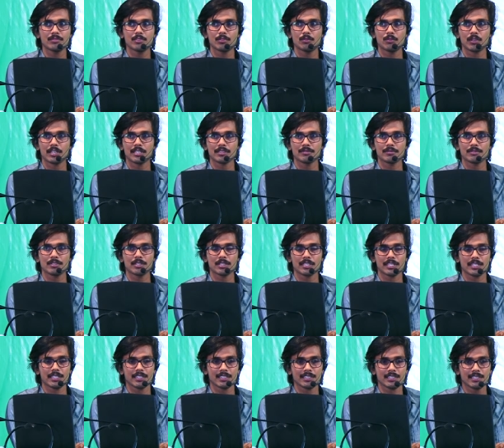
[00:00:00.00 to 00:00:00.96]
One,
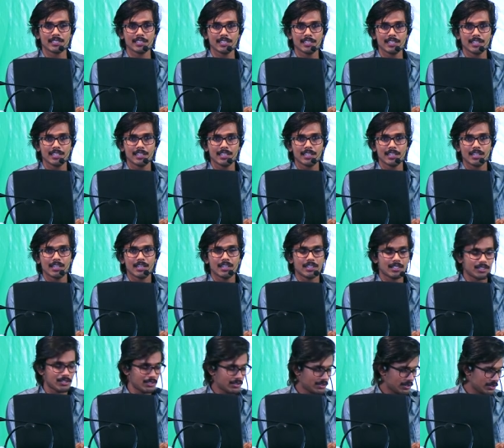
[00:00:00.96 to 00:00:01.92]
okay.
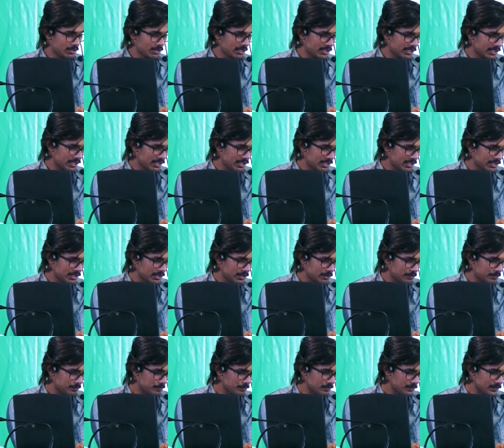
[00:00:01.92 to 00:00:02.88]
Okay.
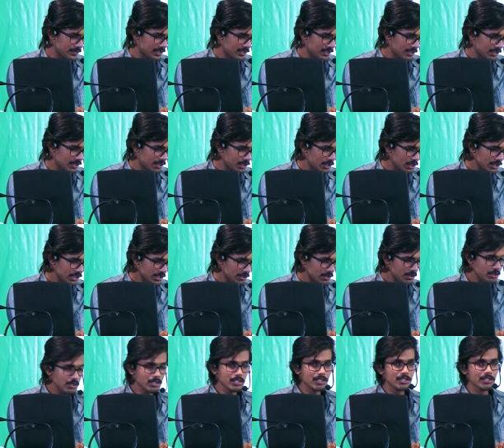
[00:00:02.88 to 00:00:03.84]

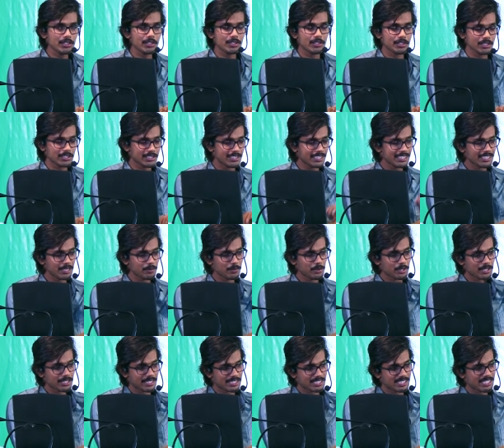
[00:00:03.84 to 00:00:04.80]
Okay, think
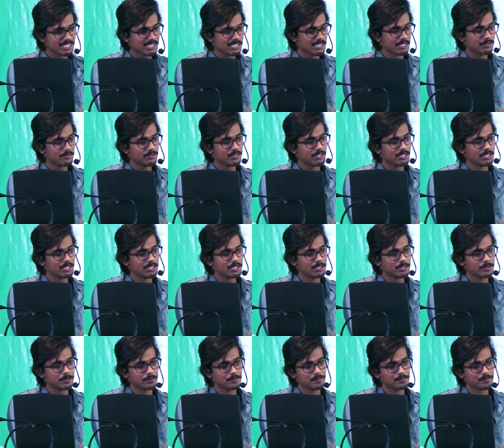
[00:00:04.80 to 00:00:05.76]
about a system
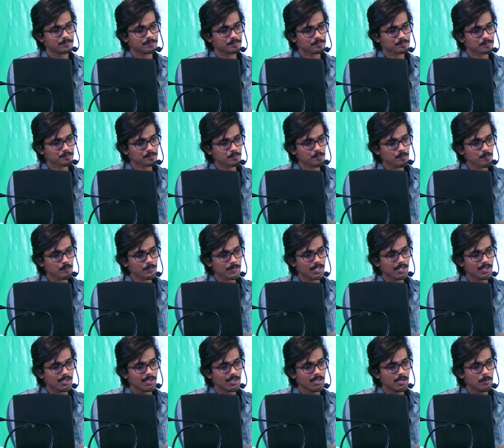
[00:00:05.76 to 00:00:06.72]
where
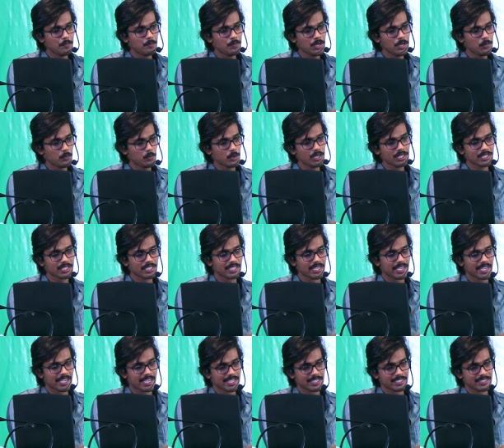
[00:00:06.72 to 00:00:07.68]
people
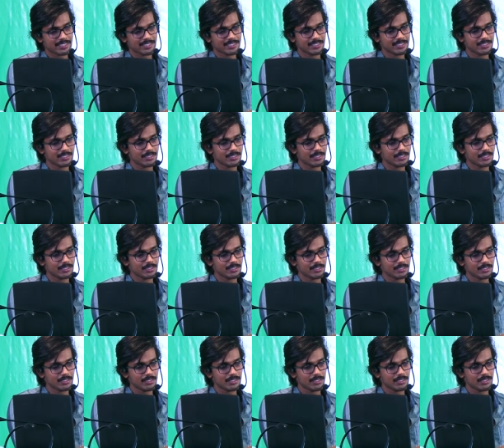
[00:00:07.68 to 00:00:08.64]
can
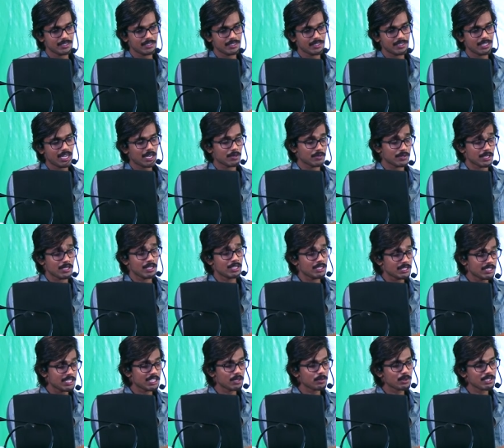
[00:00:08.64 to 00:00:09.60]
oh, yeah.
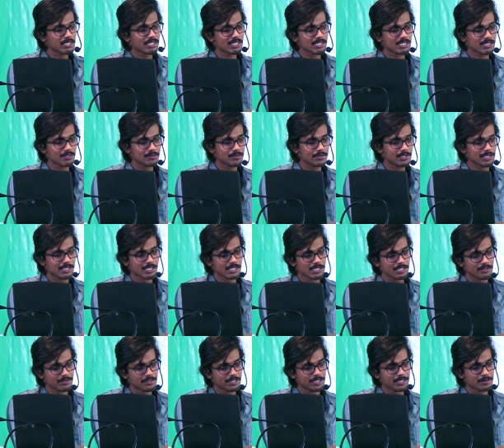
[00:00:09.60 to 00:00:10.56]
Think about a system,
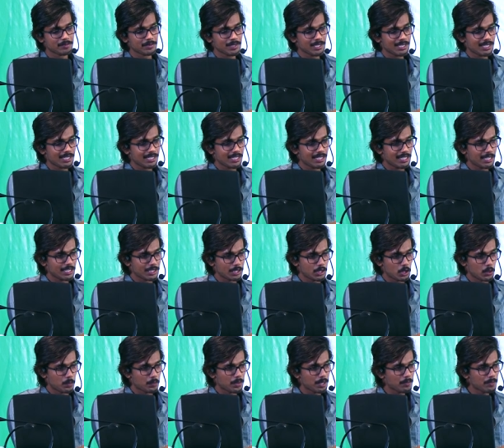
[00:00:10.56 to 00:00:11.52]
system where uh,
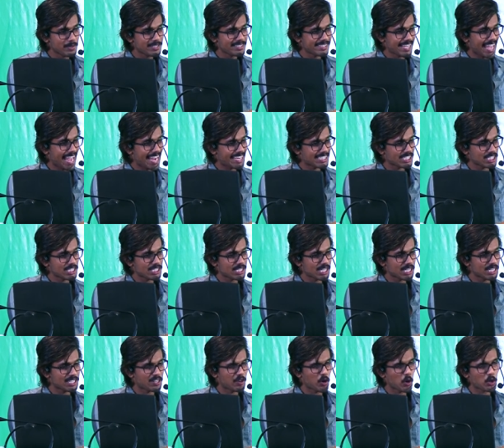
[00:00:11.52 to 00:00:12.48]
now people's actions
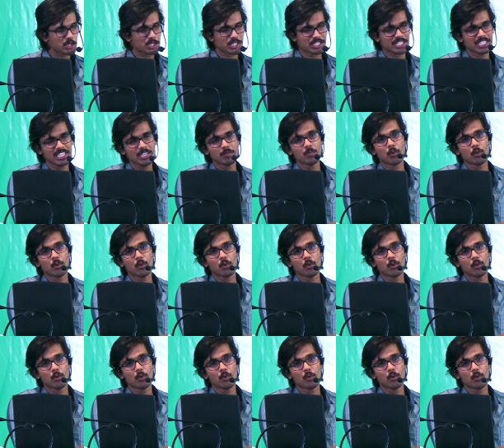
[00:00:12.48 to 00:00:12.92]
are constantly